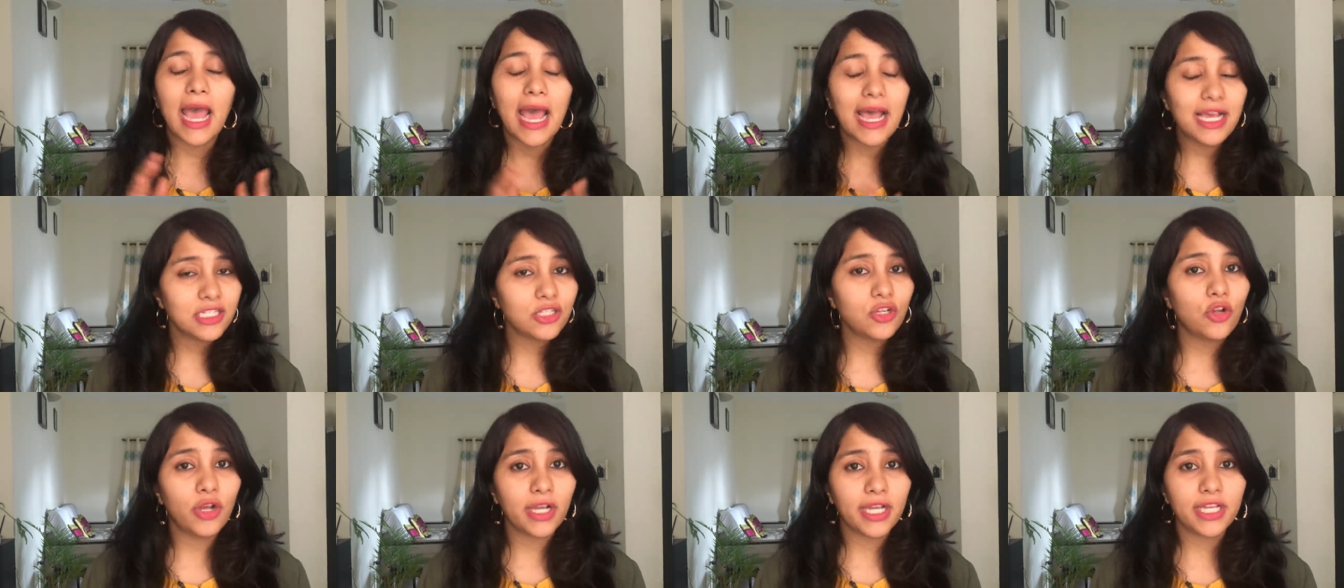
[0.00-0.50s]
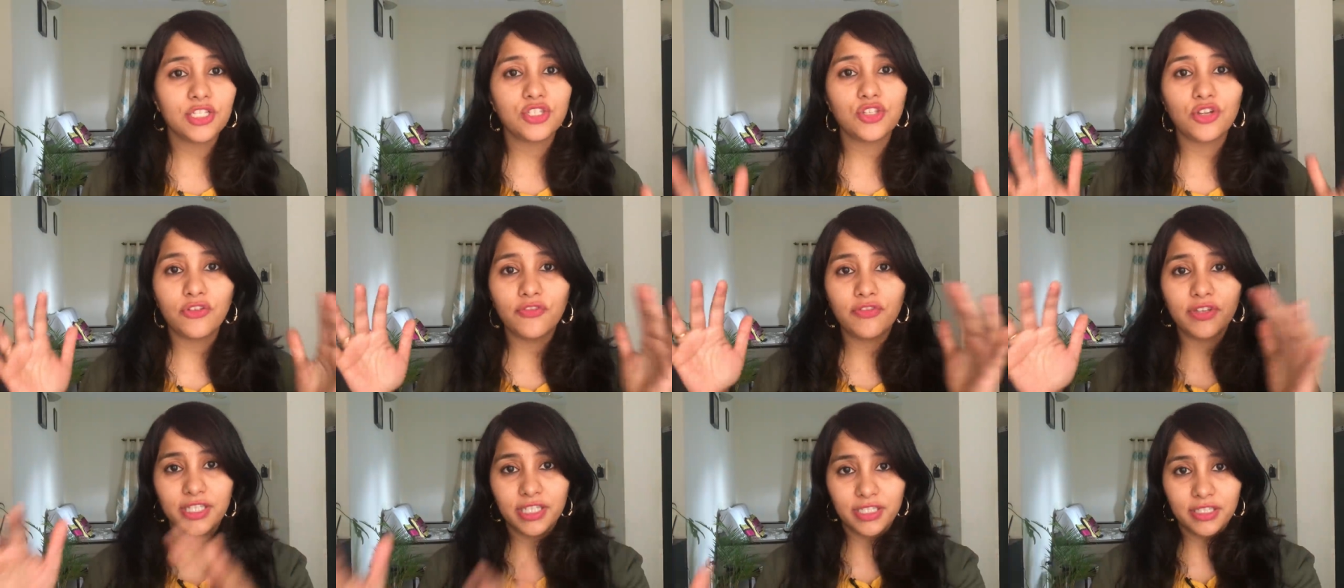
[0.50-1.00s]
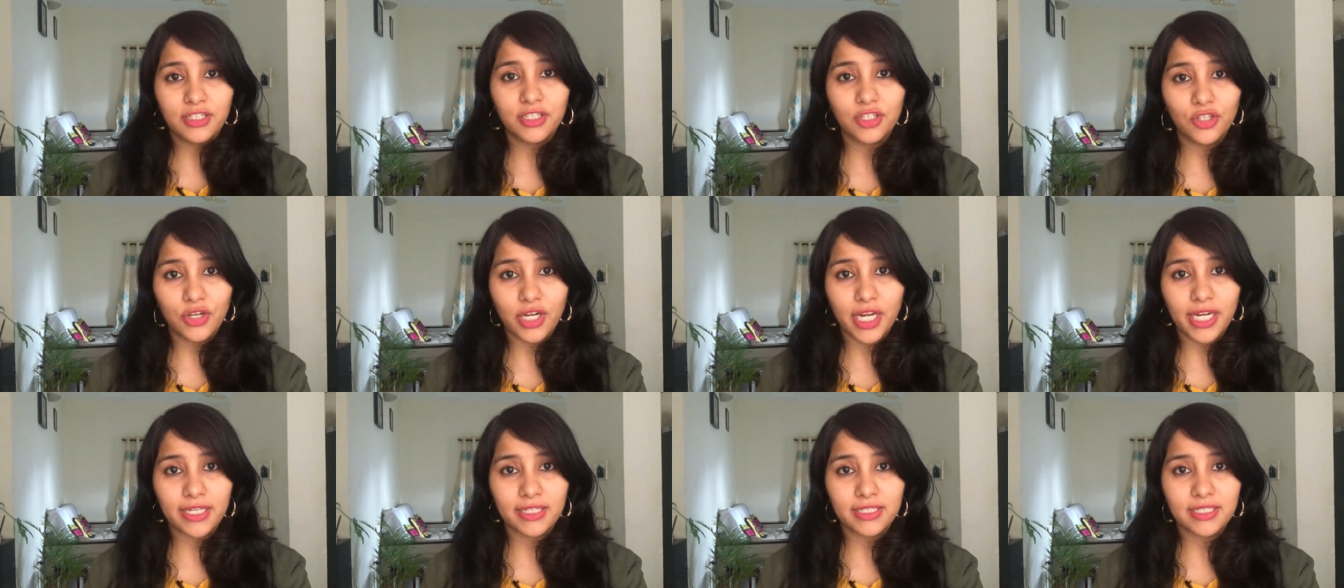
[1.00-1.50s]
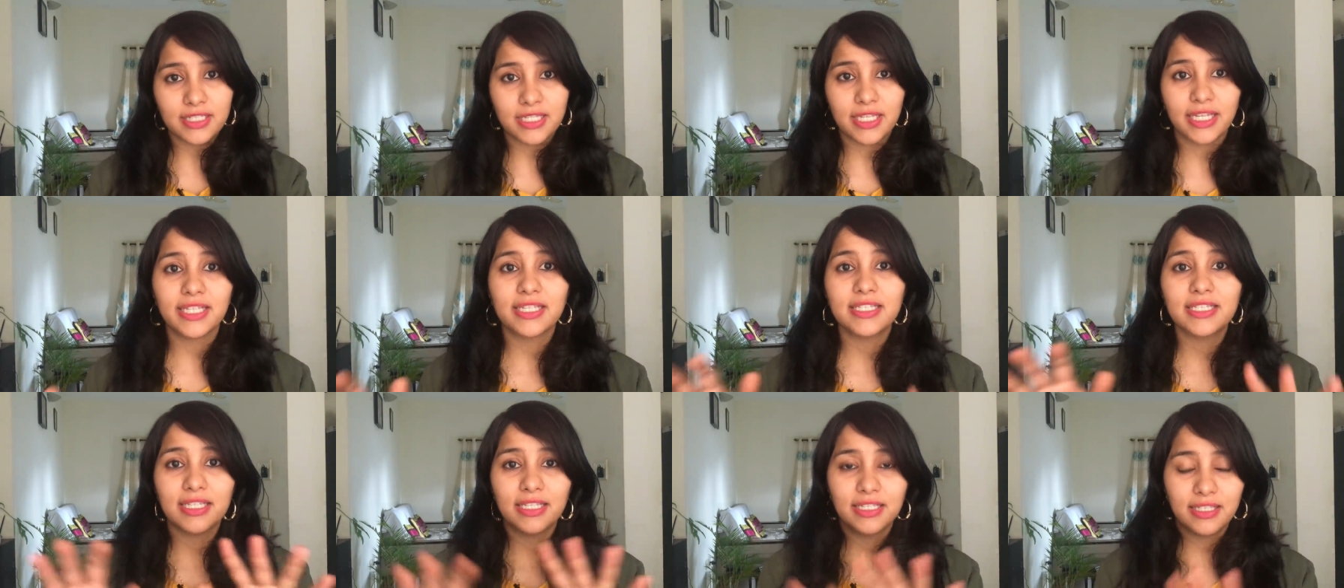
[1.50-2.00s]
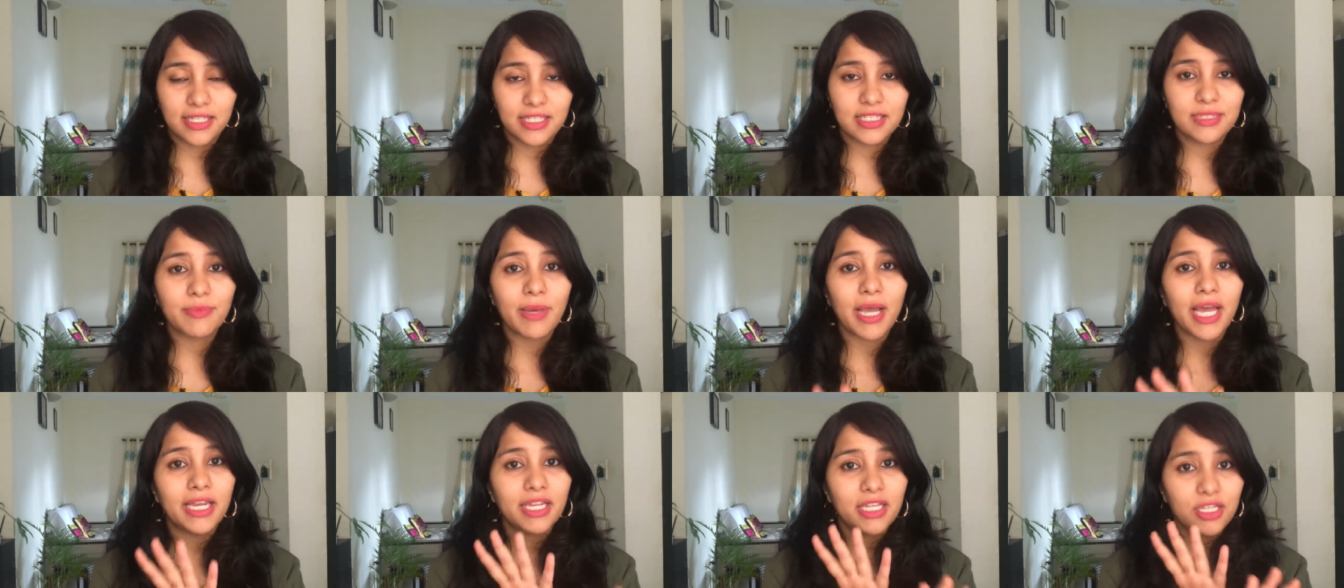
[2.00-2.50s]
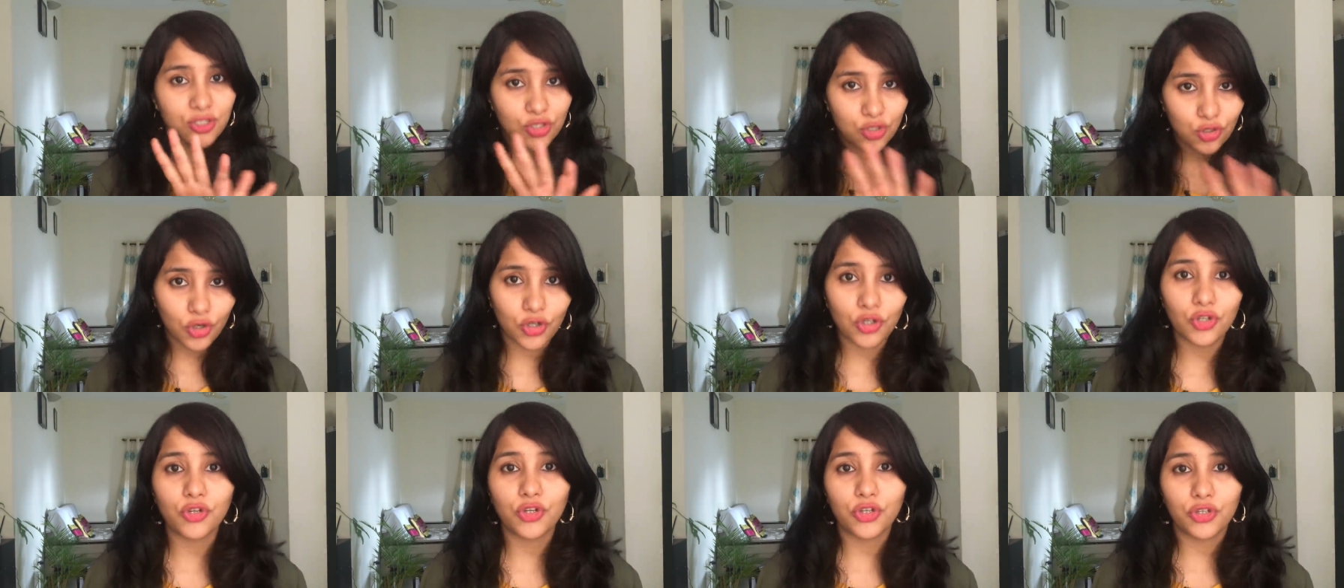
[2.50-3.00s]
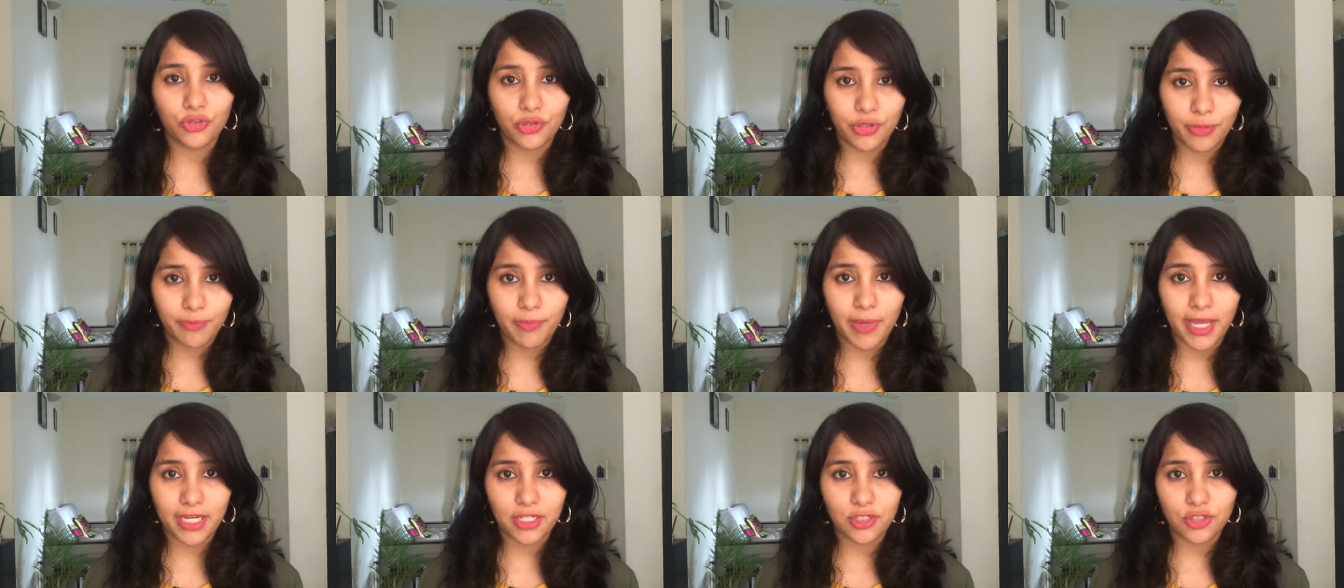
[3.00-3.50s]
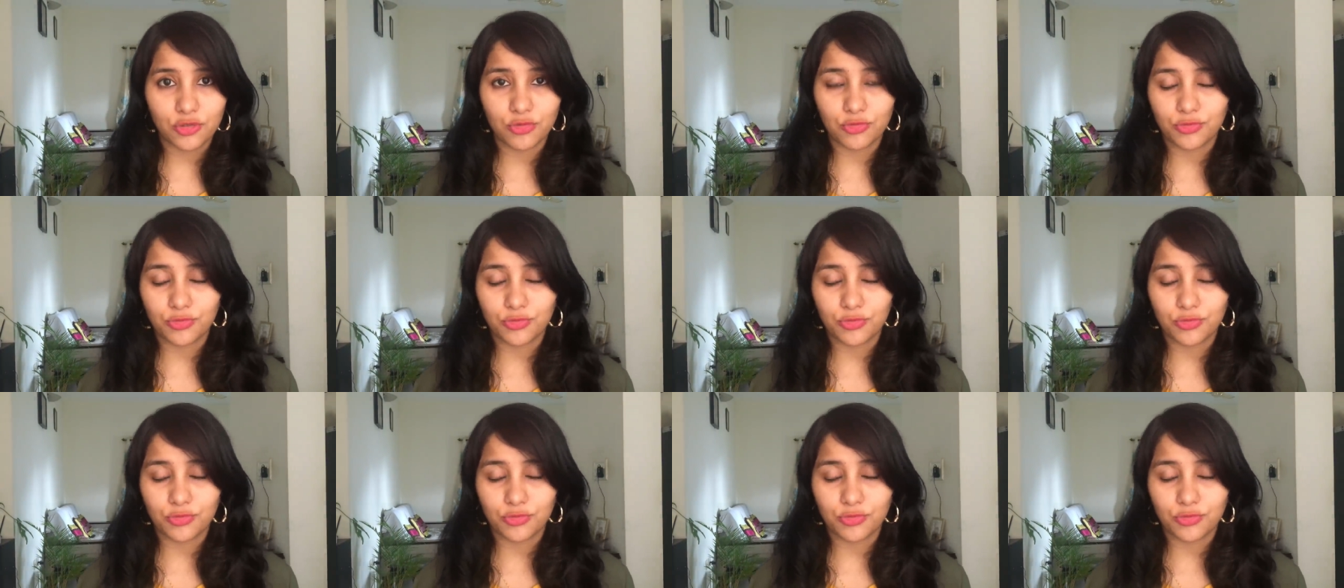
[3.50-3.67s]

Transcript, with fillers: as long as you're within the United States, this ban is not going to impact